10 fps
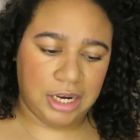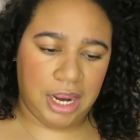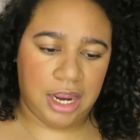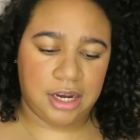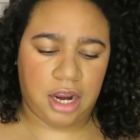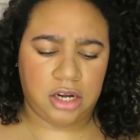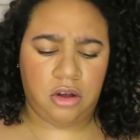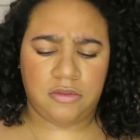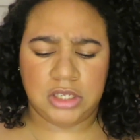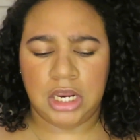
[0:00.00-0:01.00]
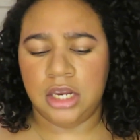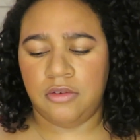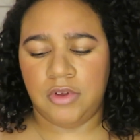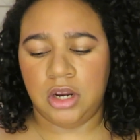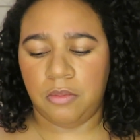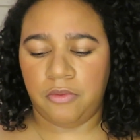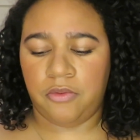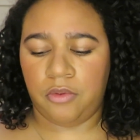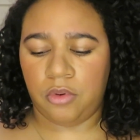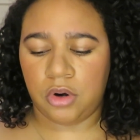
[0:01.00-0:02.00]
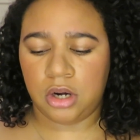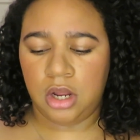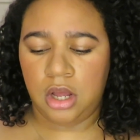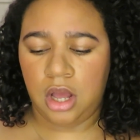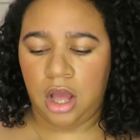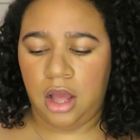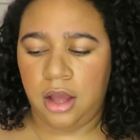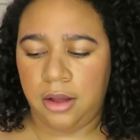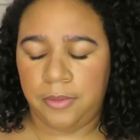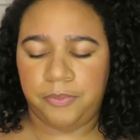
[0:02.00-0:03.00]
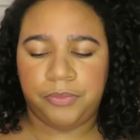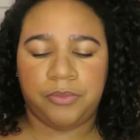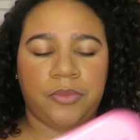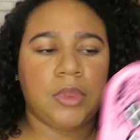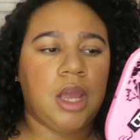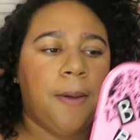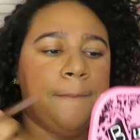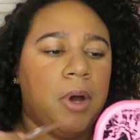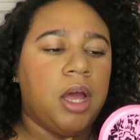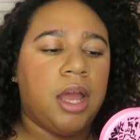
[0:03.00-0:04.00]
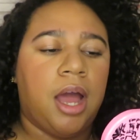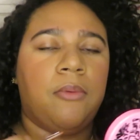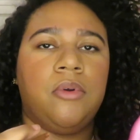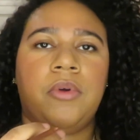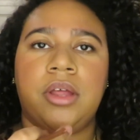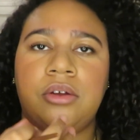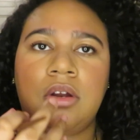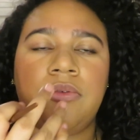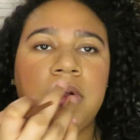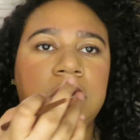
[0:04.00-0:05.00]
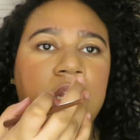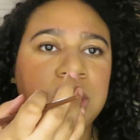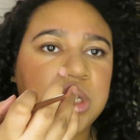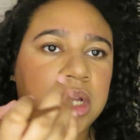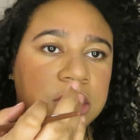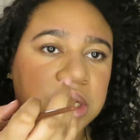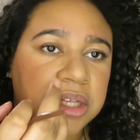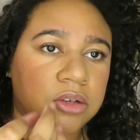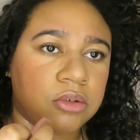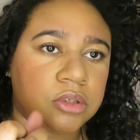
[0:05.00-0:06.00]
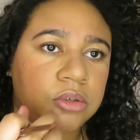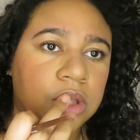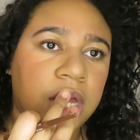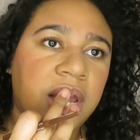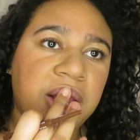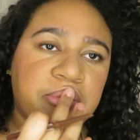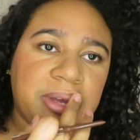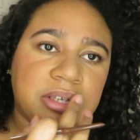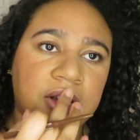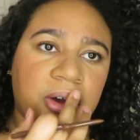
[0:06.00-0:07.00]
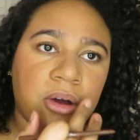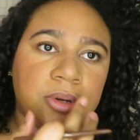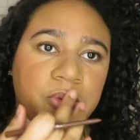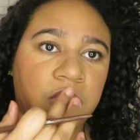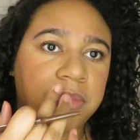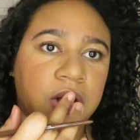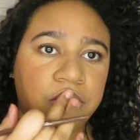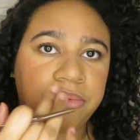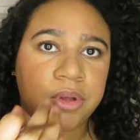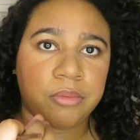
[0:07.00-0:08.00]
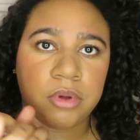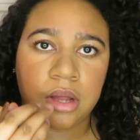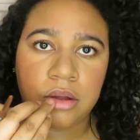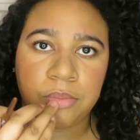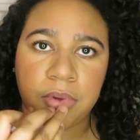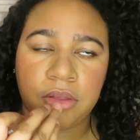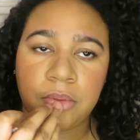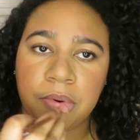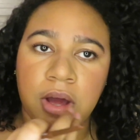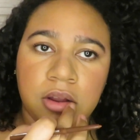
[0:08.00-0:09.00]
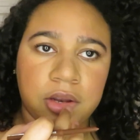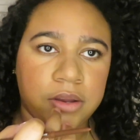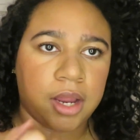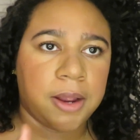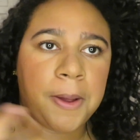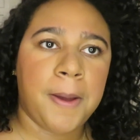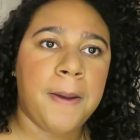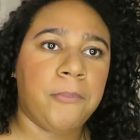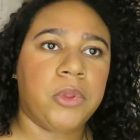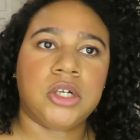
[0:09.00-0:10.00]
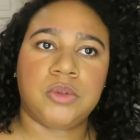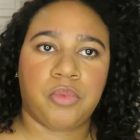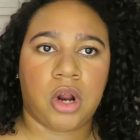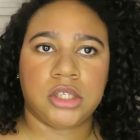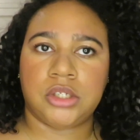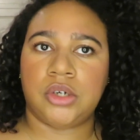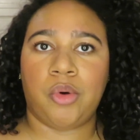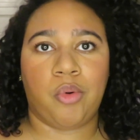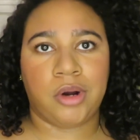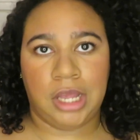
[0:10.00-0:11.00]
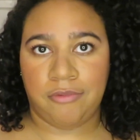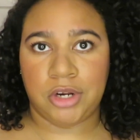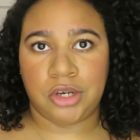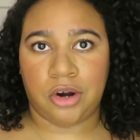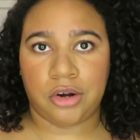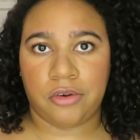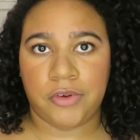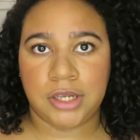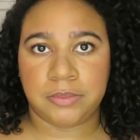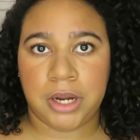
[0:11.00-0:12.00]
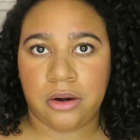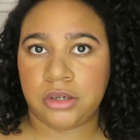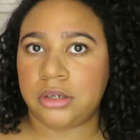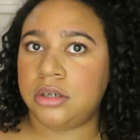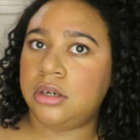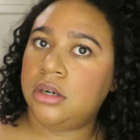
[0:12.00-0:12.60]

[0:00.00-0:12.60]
And I know I've said it in the video before, but I would rather get a foundation that's a little too light because I can always warm it up with other product like blush, bronzer, or even a darker face powder.